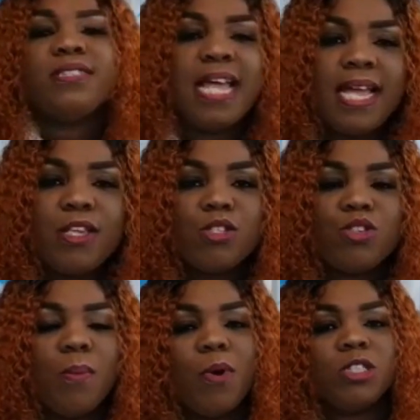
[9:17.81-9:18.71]
Thank you
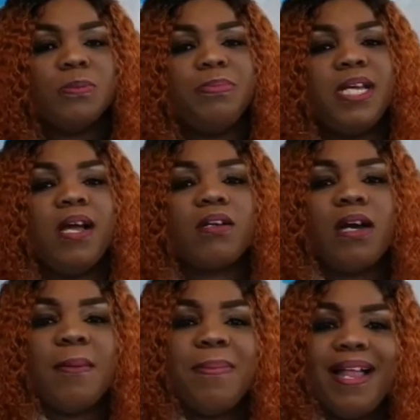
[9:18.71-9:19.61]
so much,
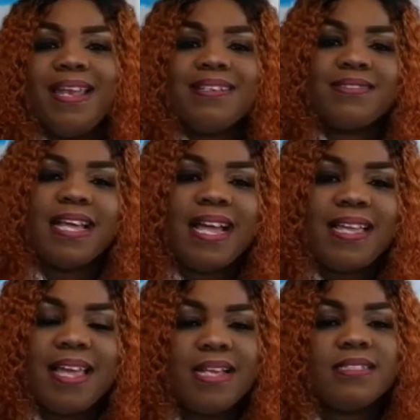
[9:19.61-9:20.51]
Bianca Bellezza,
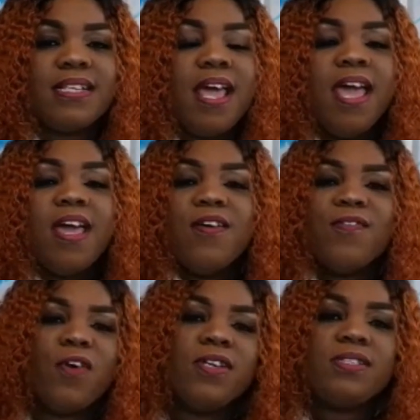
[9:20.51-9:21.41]
guest,
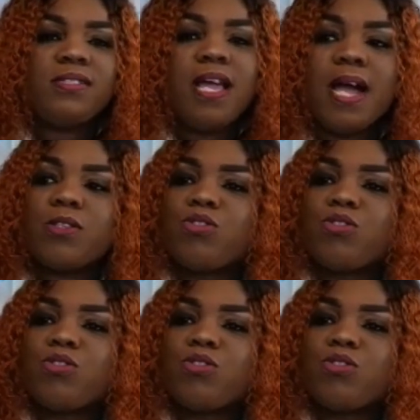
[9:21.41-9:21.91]
for this tag.